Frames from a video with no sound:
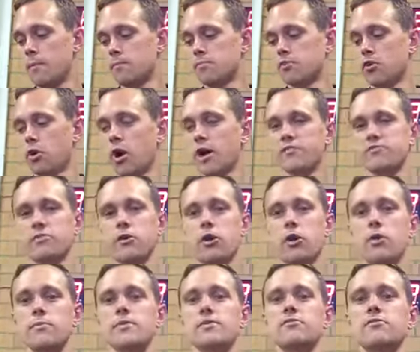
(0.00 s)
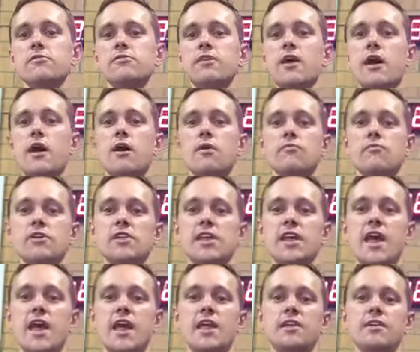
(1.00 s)
Guys, so I hope this is really
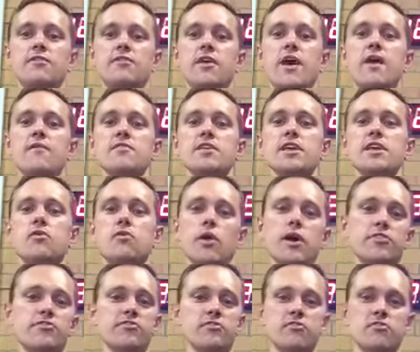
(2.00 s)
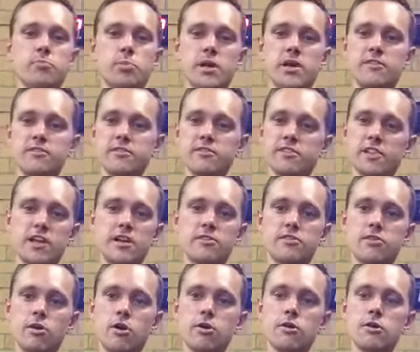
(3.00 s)
handy. If you have any questions, please just let
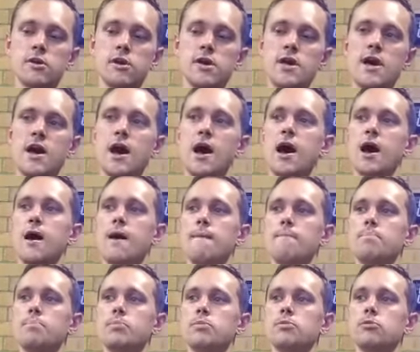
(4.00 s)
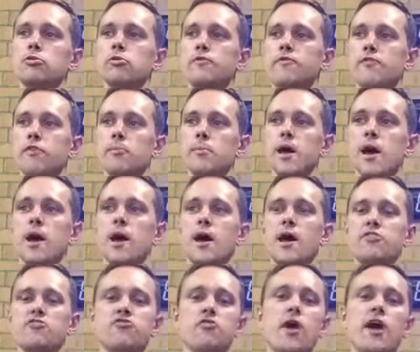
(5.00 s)
us know. Look, from
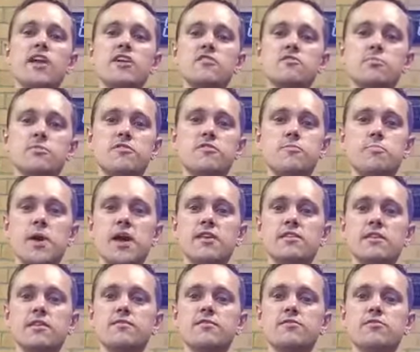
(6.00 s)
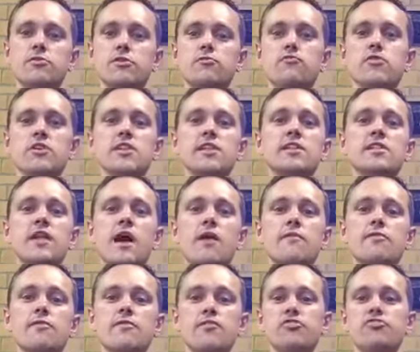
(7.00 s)
a trainer's perspective, is we would really
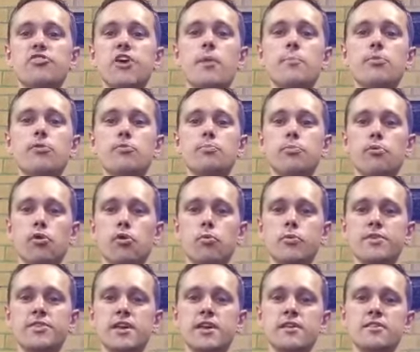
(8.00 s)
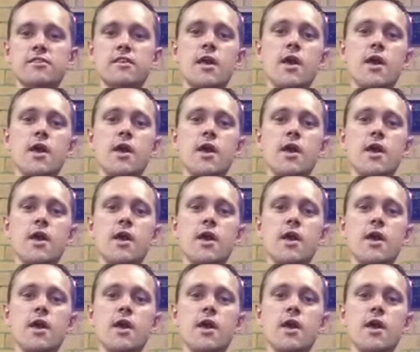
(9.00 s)
love if you jump on board with this.